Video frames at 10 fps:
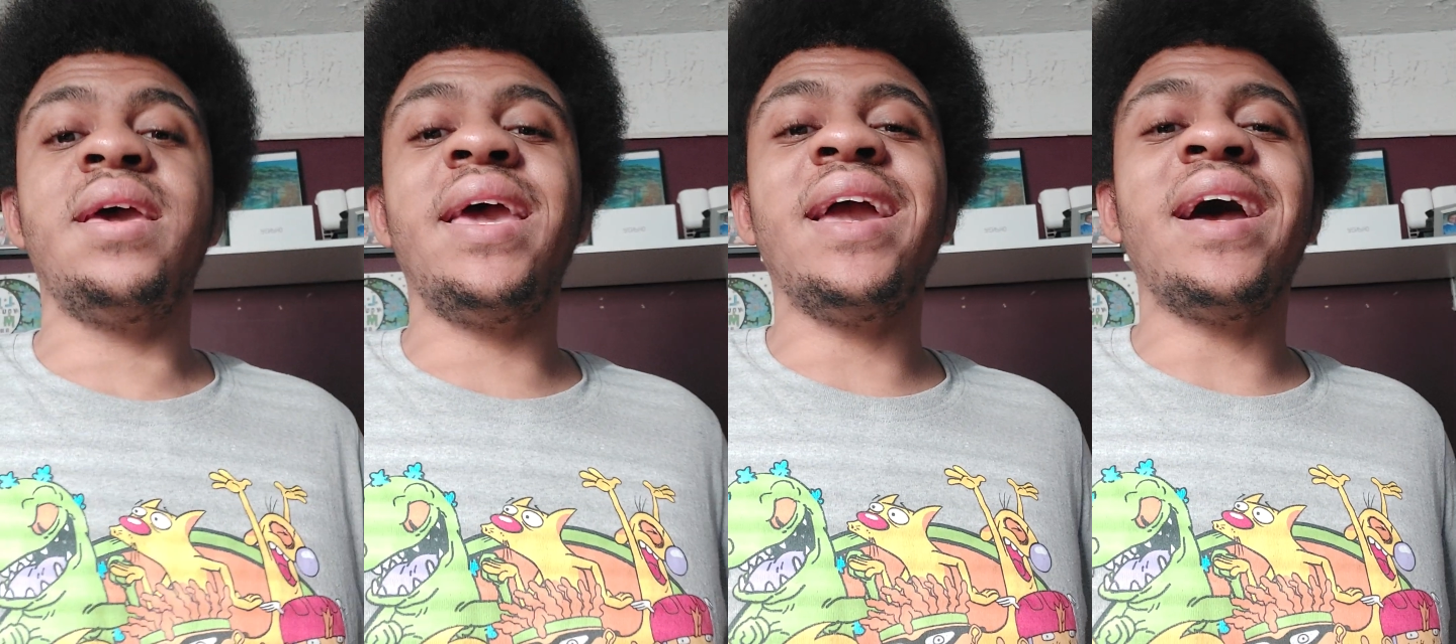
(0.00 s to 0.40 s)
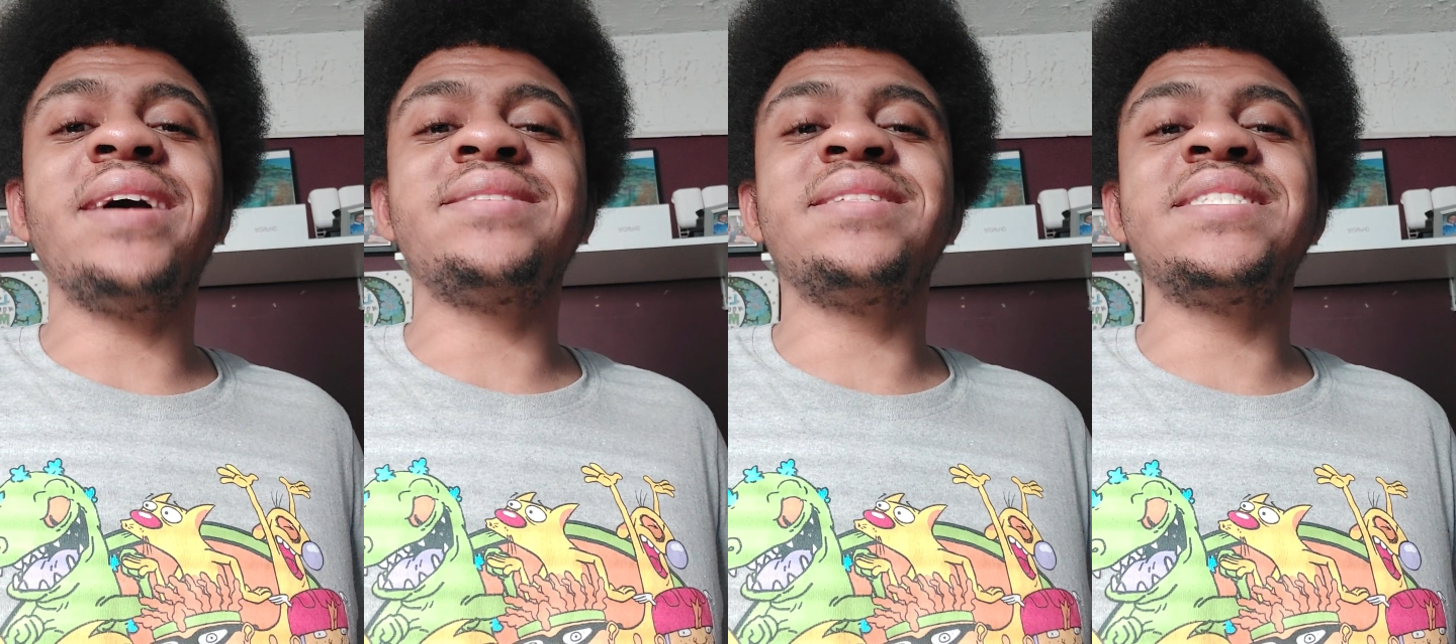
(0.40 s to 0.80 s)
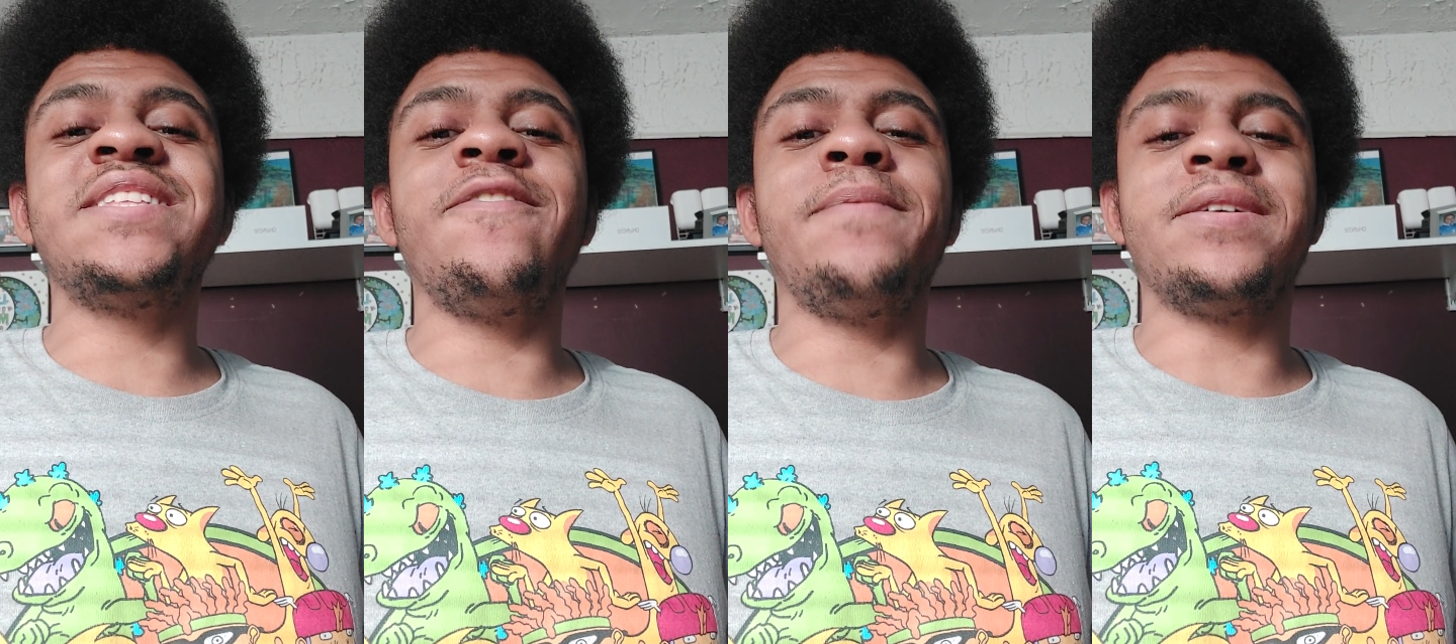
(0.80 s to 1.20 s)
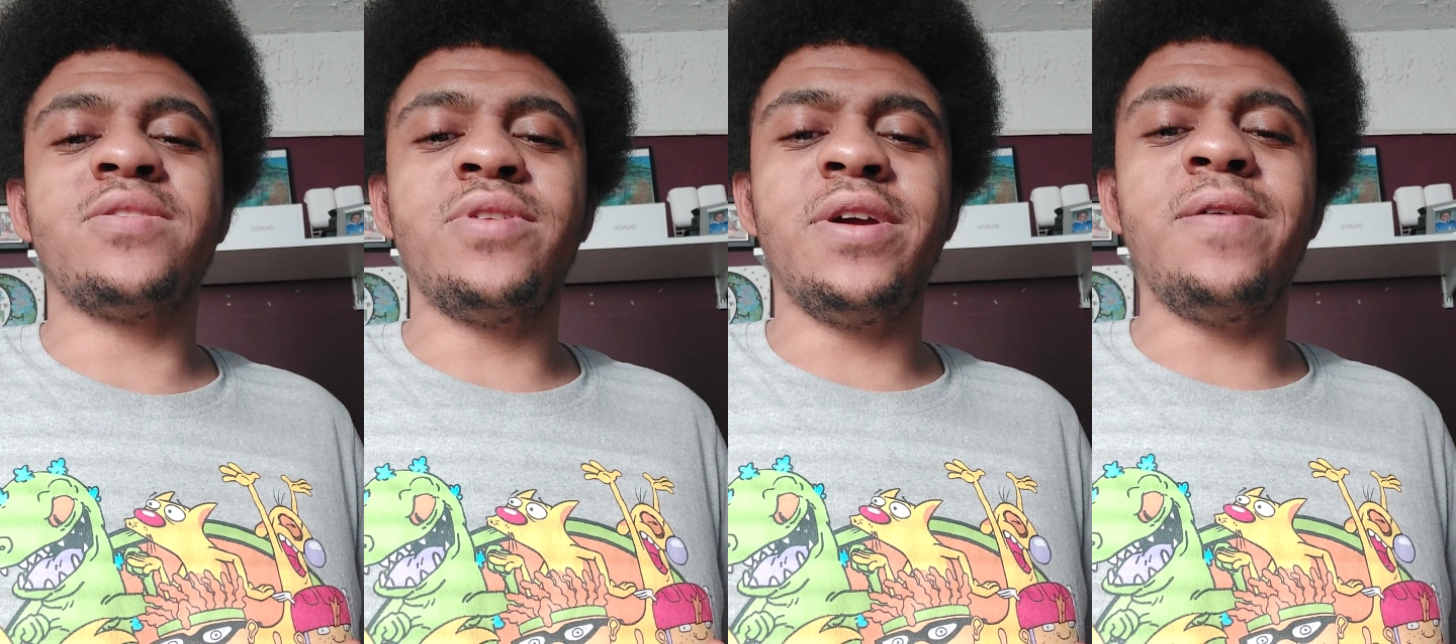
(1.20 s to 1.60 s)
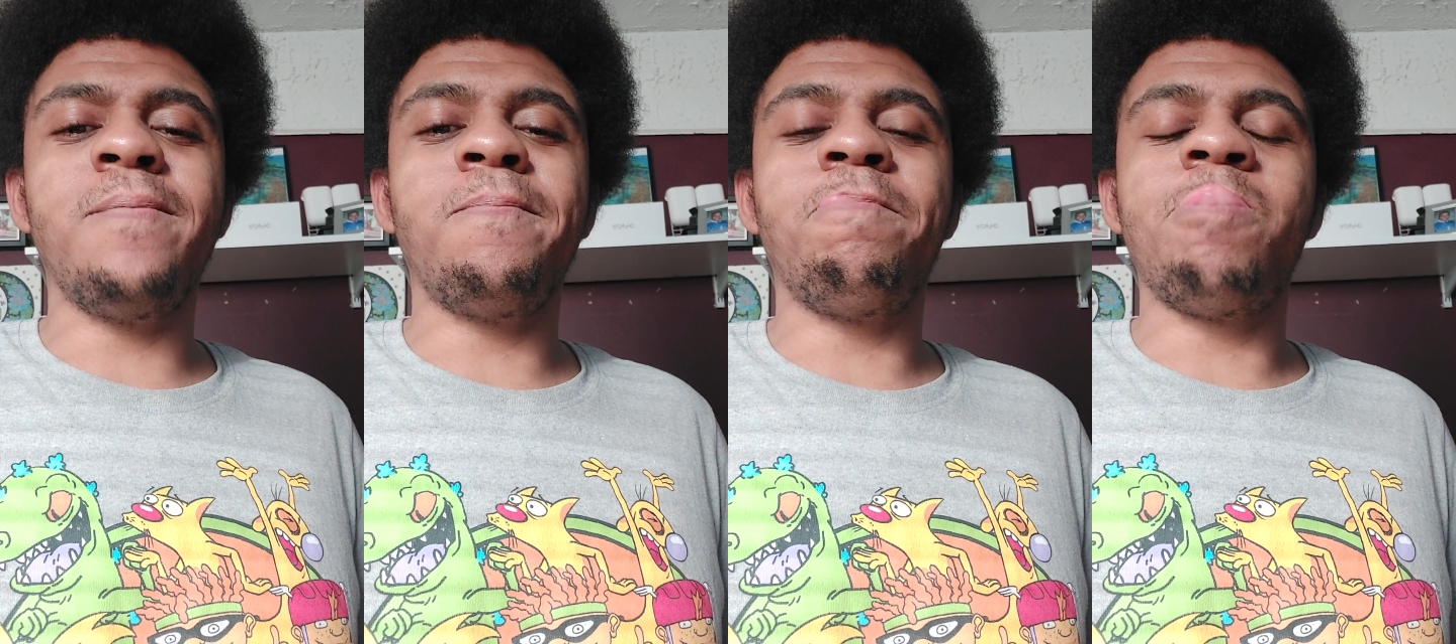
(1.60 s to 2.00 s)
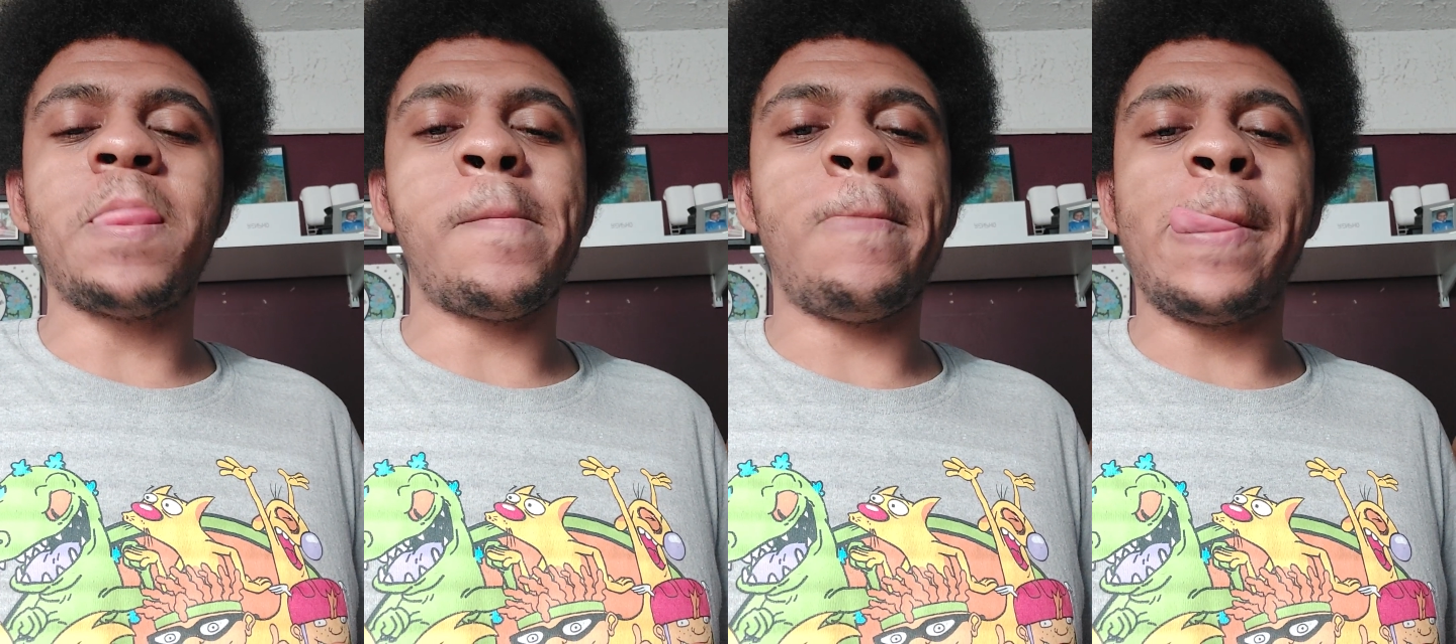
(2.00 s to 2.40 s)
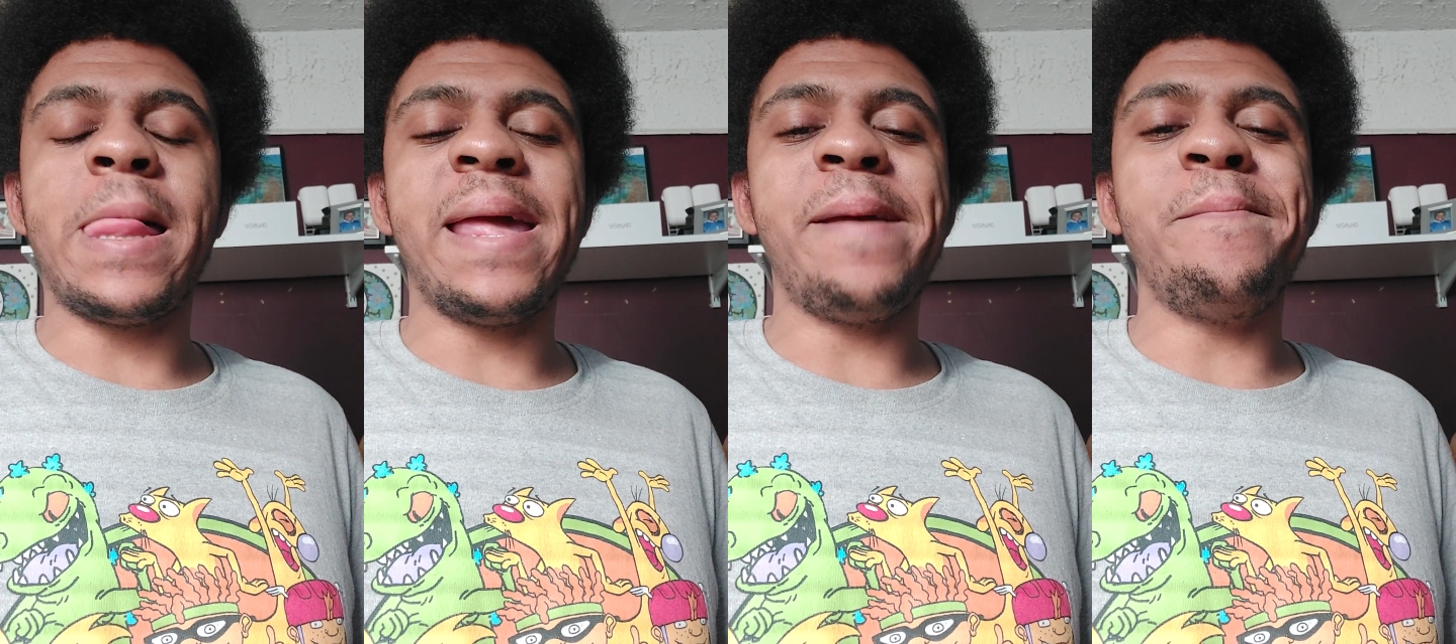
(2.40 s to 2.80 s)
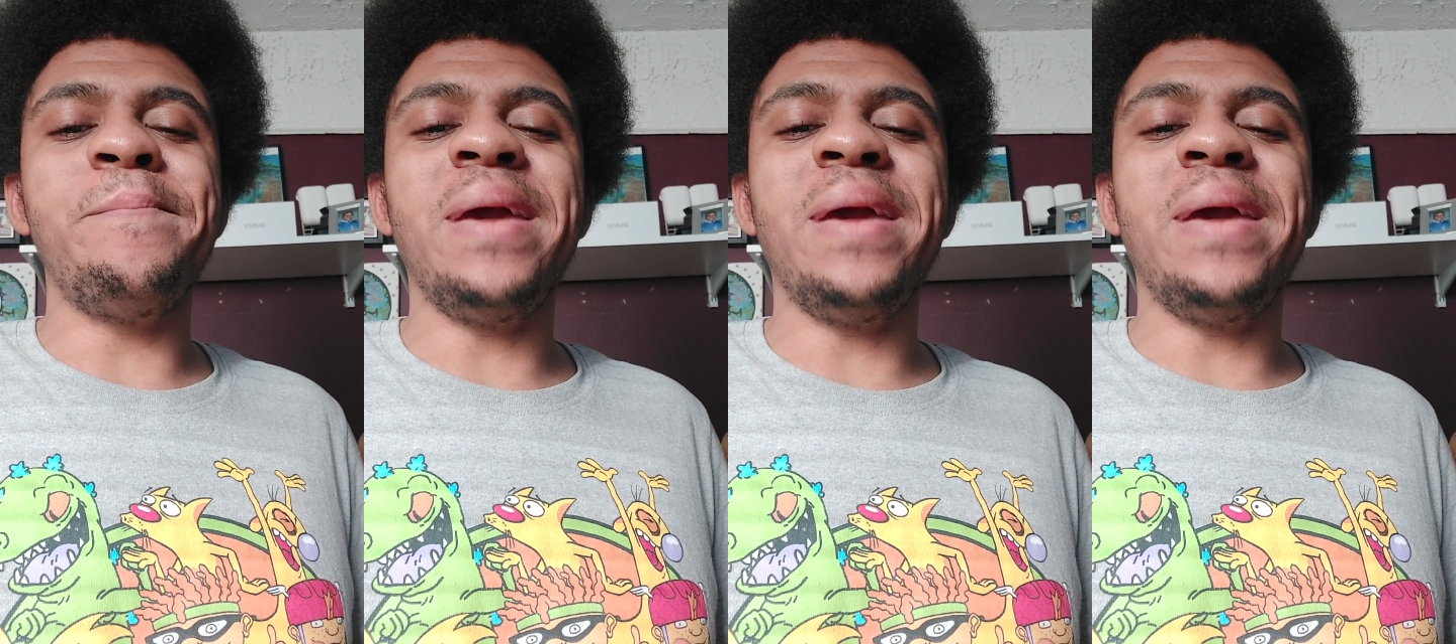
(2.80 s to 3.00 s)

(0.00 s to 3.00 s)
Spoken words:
Hey guys, this is David Bosco here, and